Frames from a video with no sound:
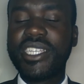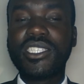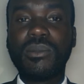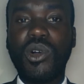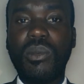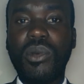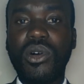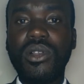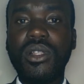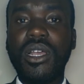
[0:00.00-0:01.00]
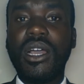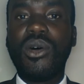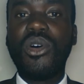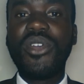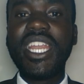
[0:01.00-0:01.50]
Smoke Ball,
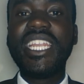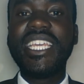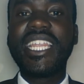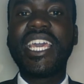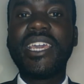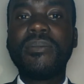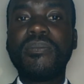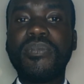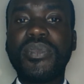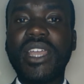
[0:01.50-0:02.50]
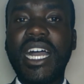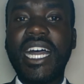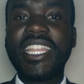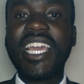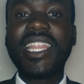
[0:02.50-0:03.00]
already
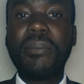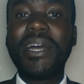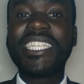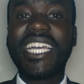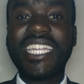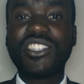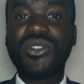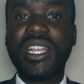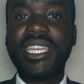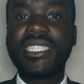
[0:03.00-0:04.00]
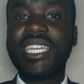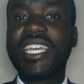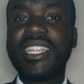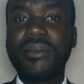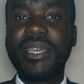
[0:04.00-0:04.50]
the other party had actually
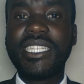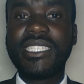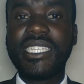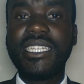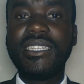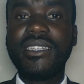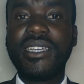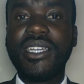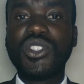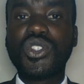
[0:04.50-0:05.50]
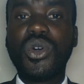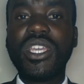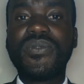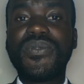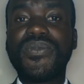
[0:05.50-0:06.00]
taken the medicine. So
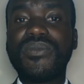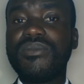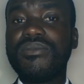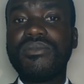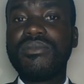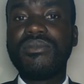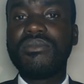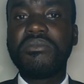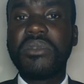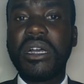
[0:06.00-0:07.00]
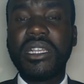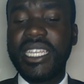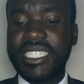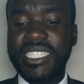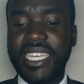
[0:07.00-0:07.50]
if,
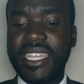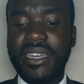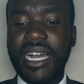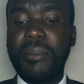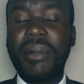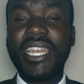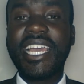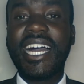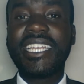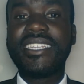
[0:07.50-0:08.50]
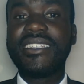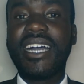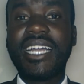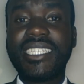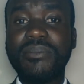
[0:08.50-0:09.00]
let's say, the company had
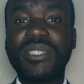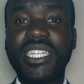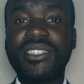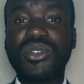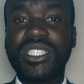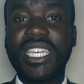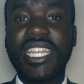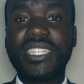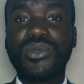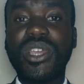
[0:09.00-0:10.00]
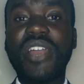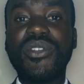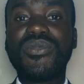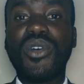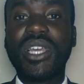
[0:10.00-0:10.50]
attempted to say that we are
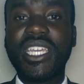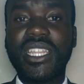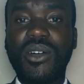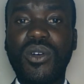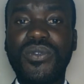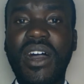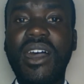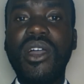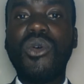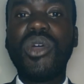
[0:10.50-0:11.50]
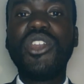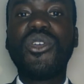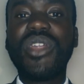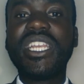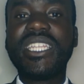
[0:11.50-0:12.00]
revoking the offer when
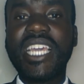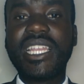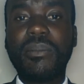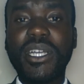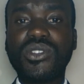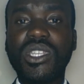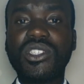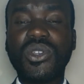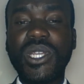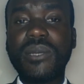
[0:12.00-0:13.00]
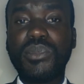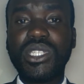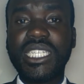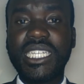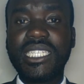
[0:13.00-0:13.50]
already the other person is already
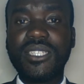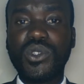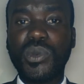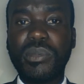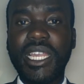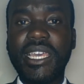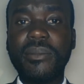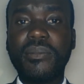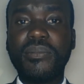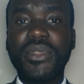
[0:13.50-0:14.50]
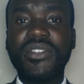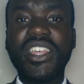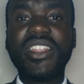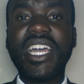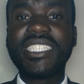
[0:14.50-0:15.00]
putting it into play,
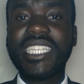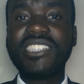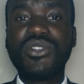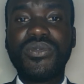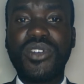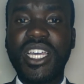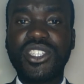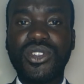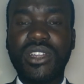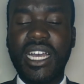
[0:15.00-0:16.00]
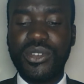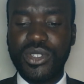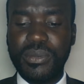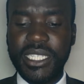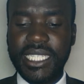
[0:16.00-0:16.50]
then such revocation
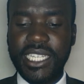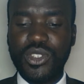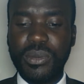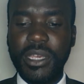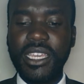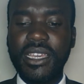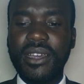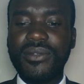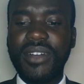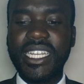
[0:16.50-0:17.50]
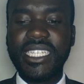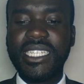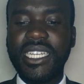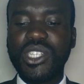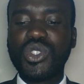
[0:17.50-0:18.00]
cannot be said to be valid.
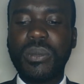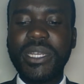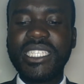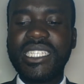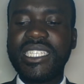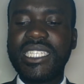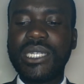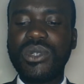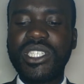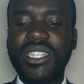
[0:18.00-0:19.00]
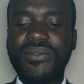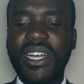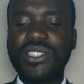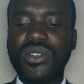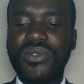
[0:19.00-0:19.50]
So please distinguish the
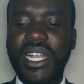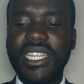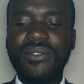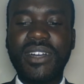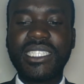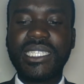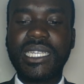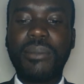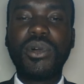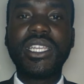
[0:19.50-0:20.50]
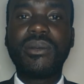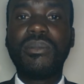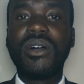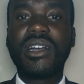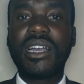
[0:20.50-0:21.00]
facts of Khalil versus Carbolic
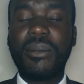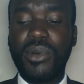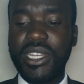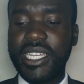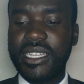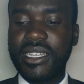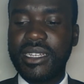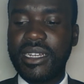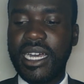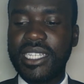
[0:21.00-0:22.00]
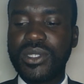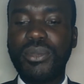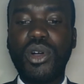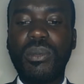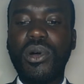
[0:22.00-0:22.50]

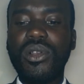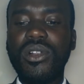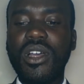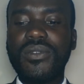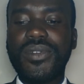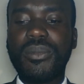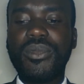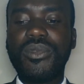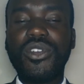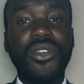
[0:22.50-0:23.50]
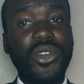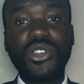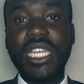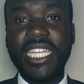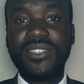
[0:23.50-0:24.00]
Smoke Ball from
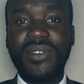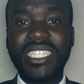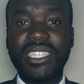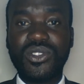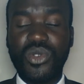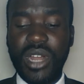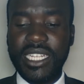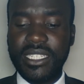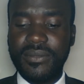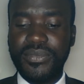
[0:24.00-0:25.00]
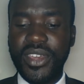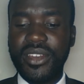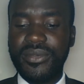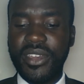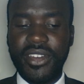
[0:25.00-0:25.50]
Rutledge versus Grant. Very,
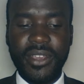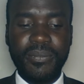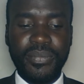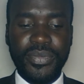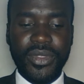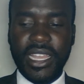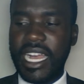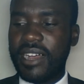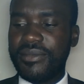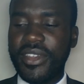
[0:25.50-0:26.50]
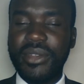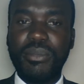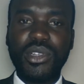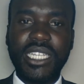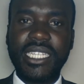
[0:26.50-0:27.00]
very, very
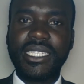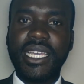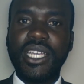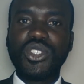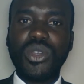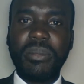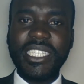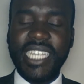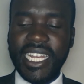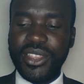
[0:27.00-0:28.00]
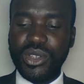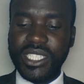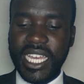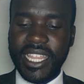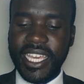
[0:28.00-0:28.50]
important. So basically, those
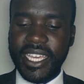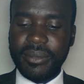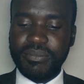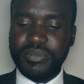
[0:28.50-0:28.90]
are the